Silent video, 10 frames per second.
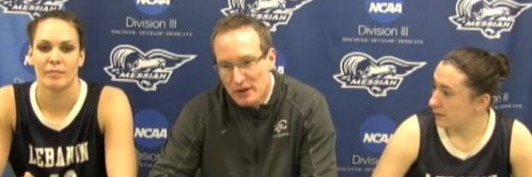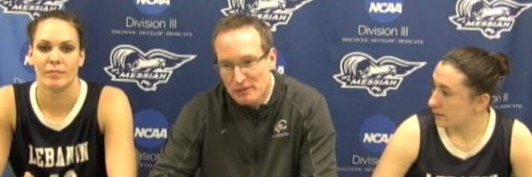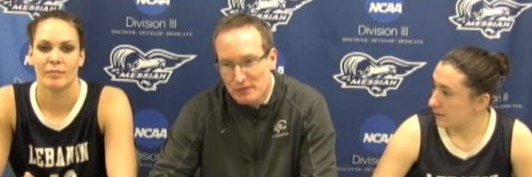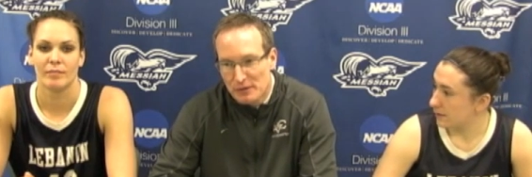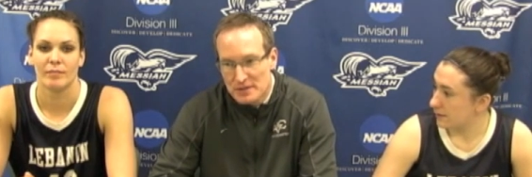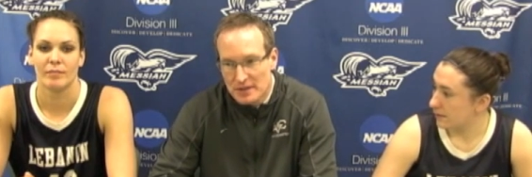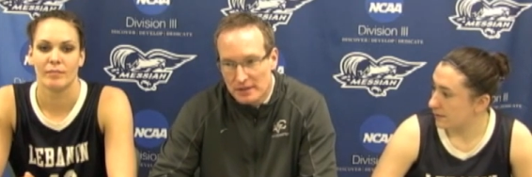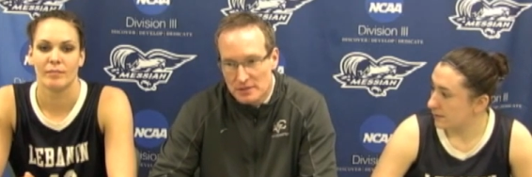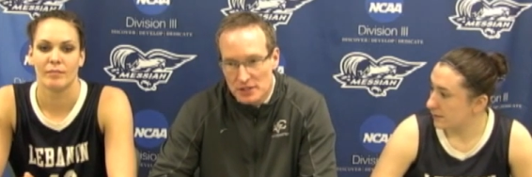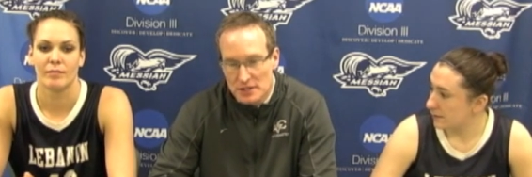Speaker 1: wanted to focus
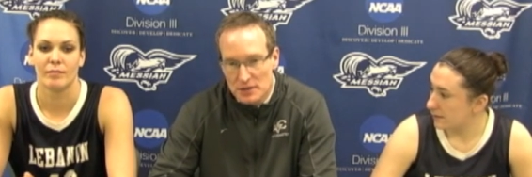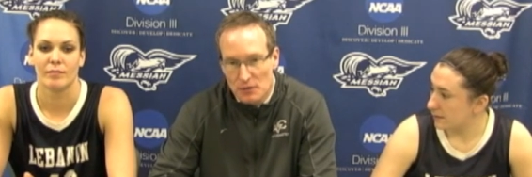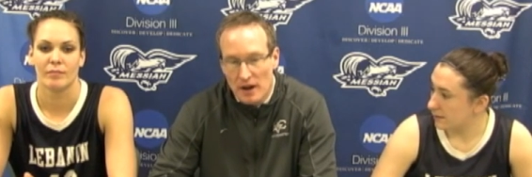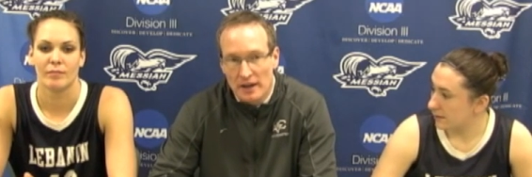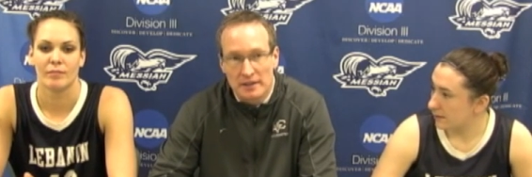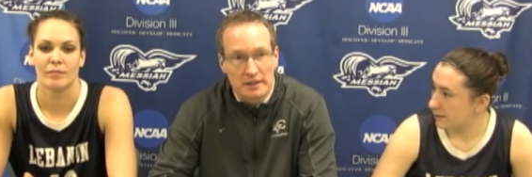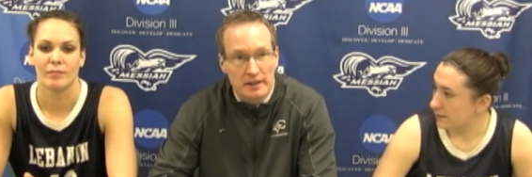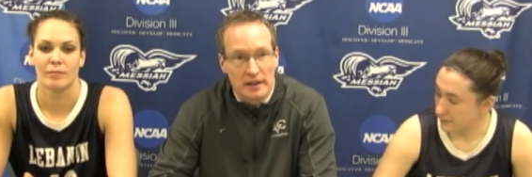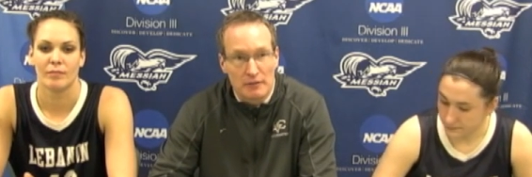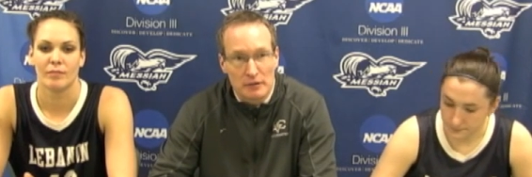on just
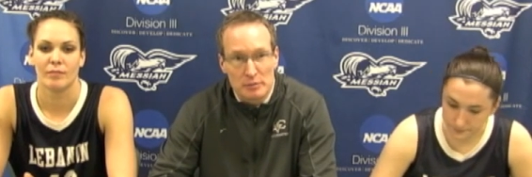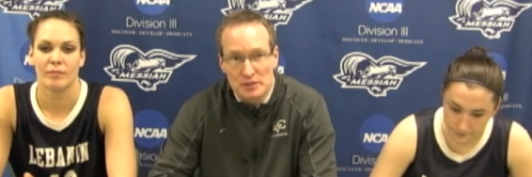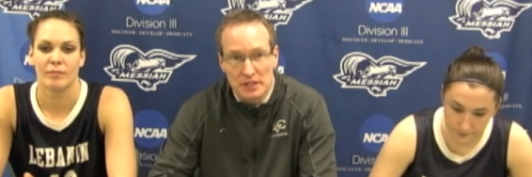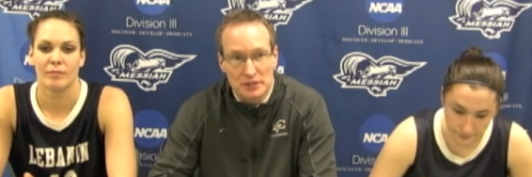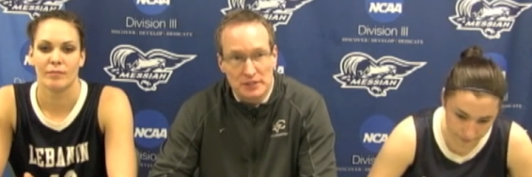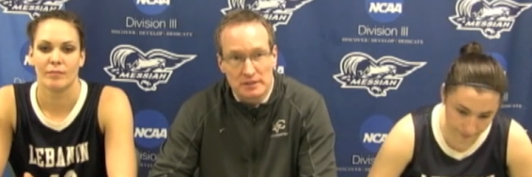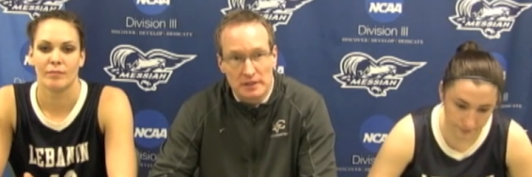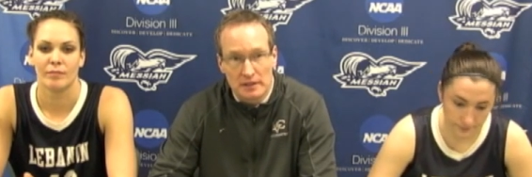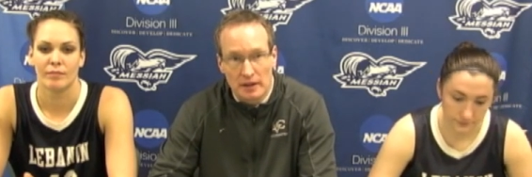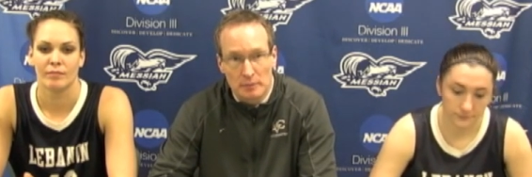grinding every
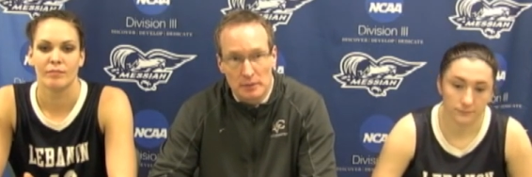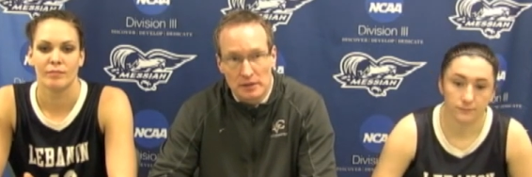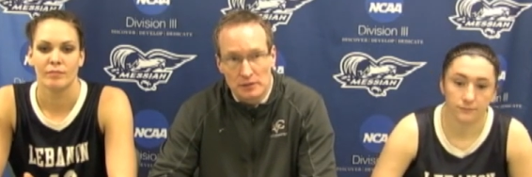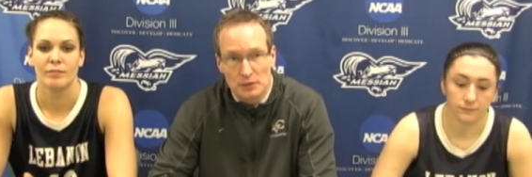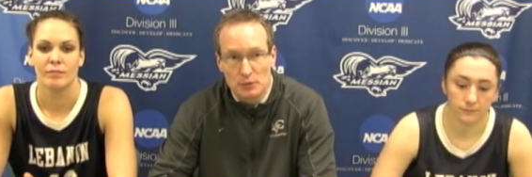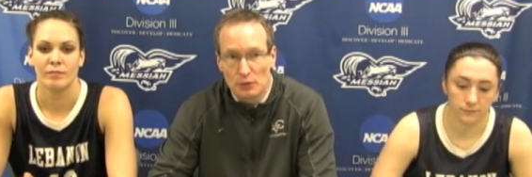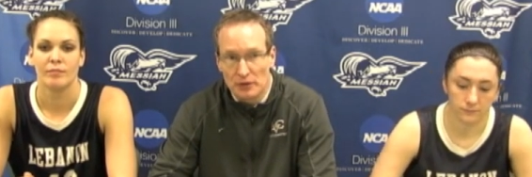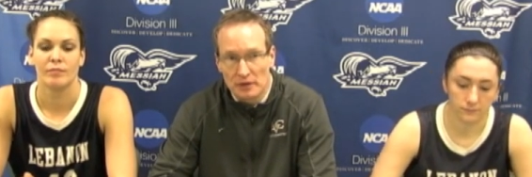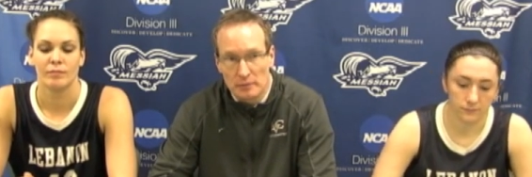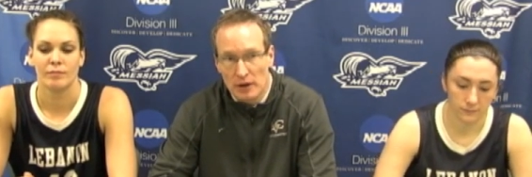possession and not being too
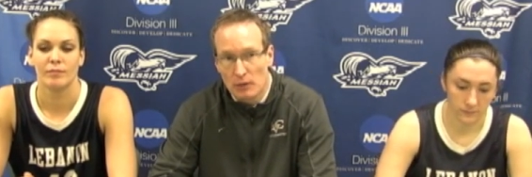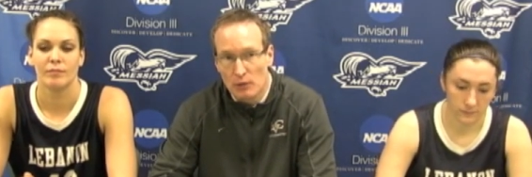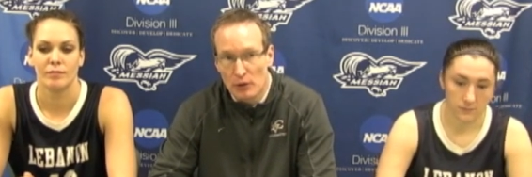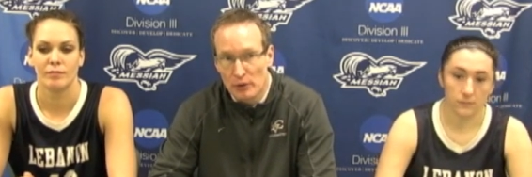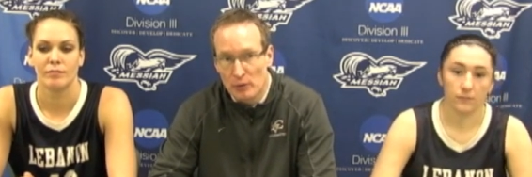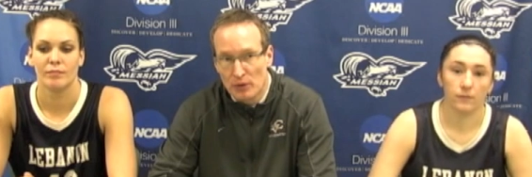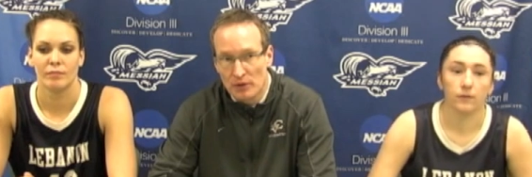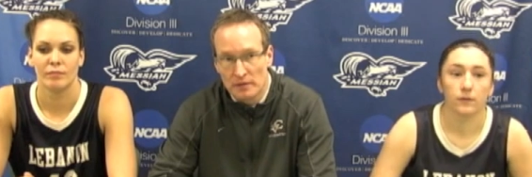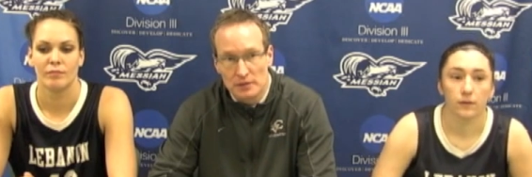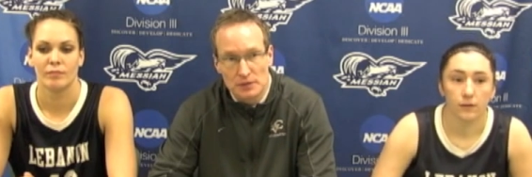worried about where we
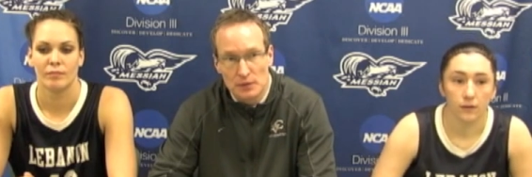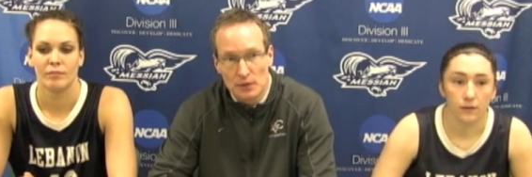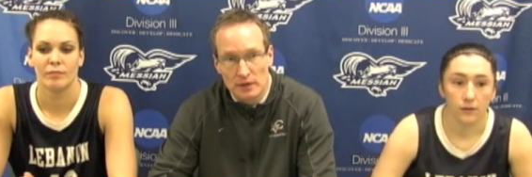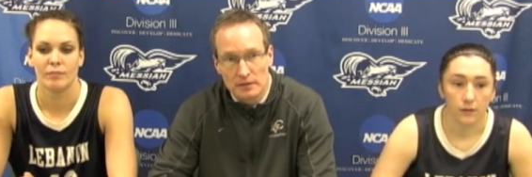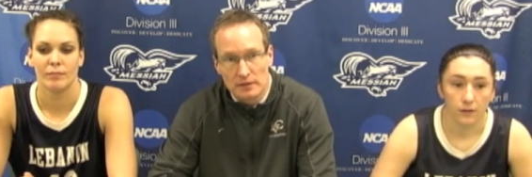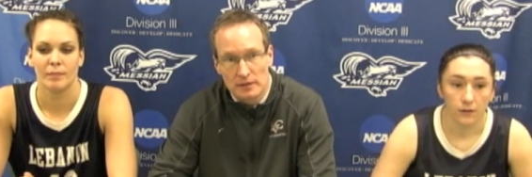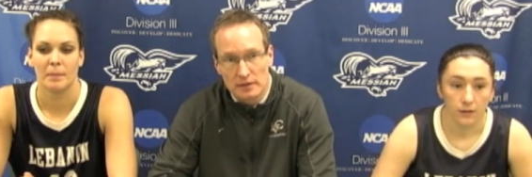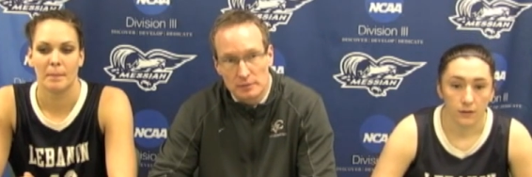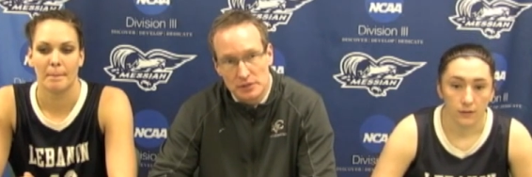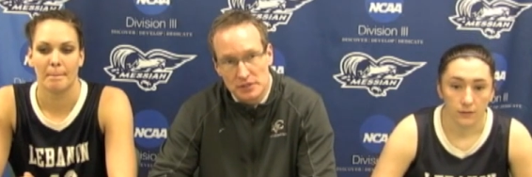were in the score.
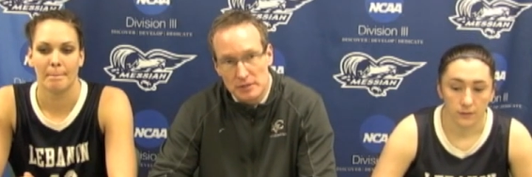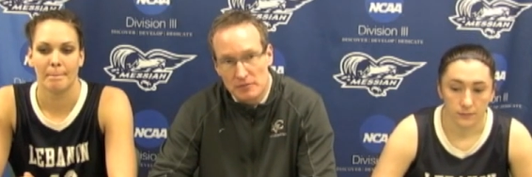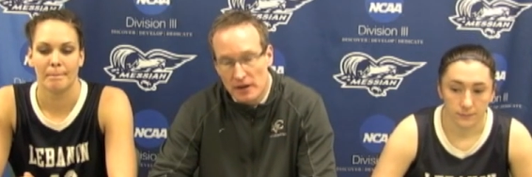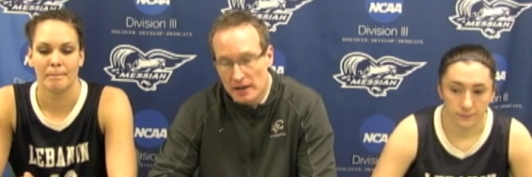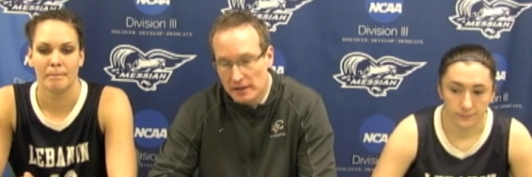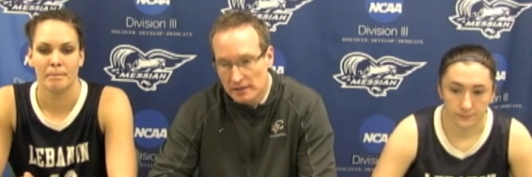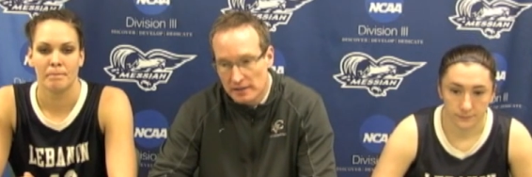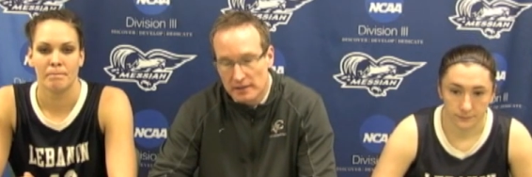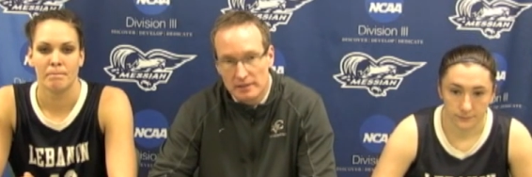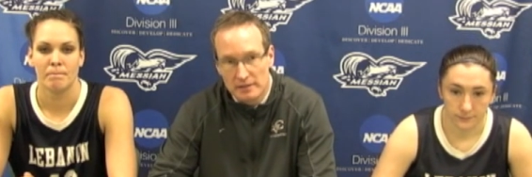Um, just keep fighting,
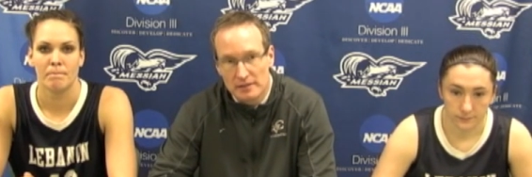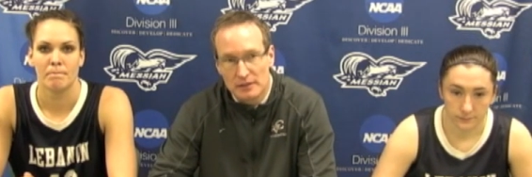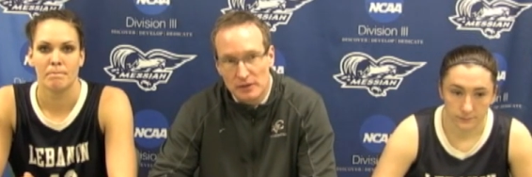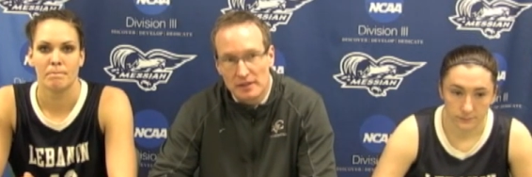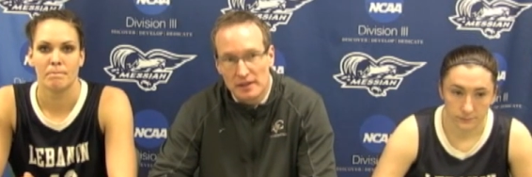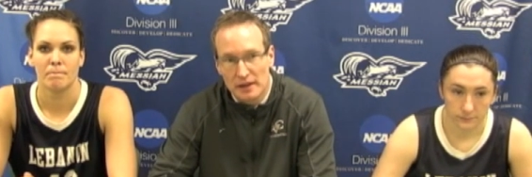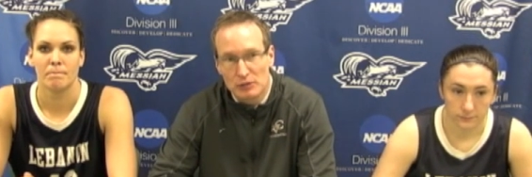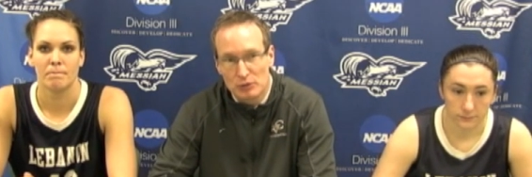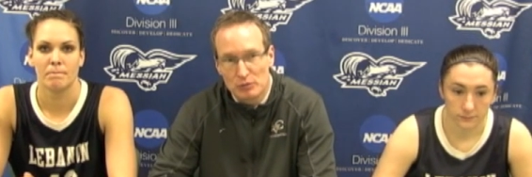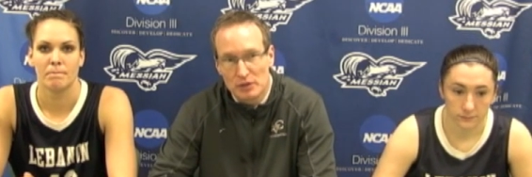and you know, in the
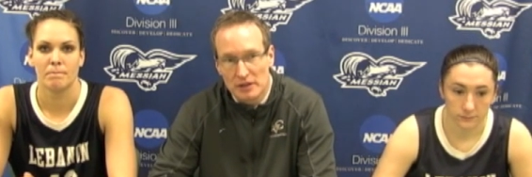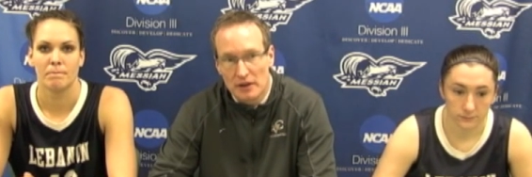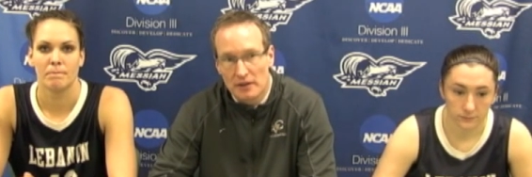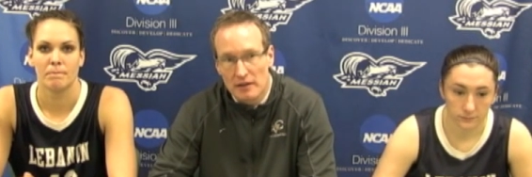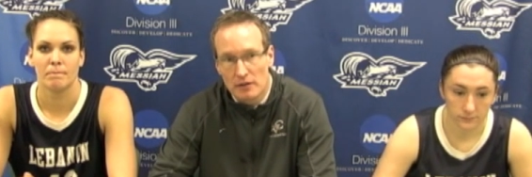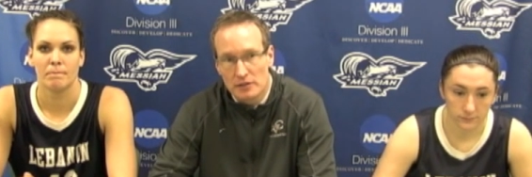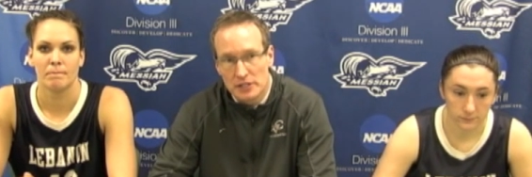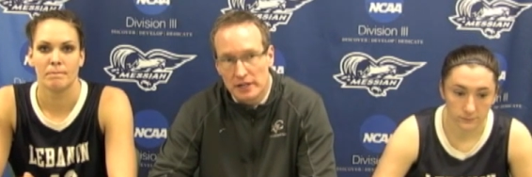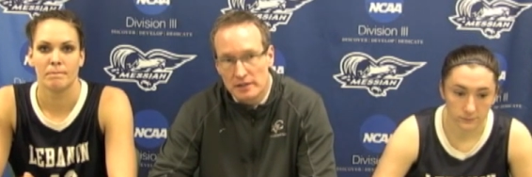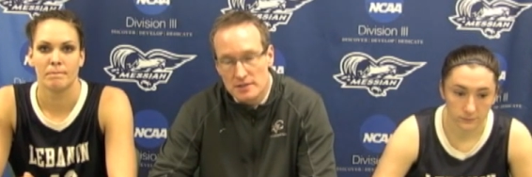end, we would be there and have our
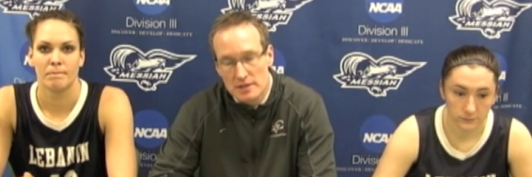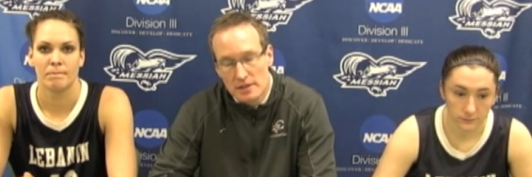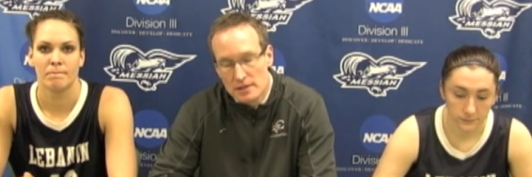chance.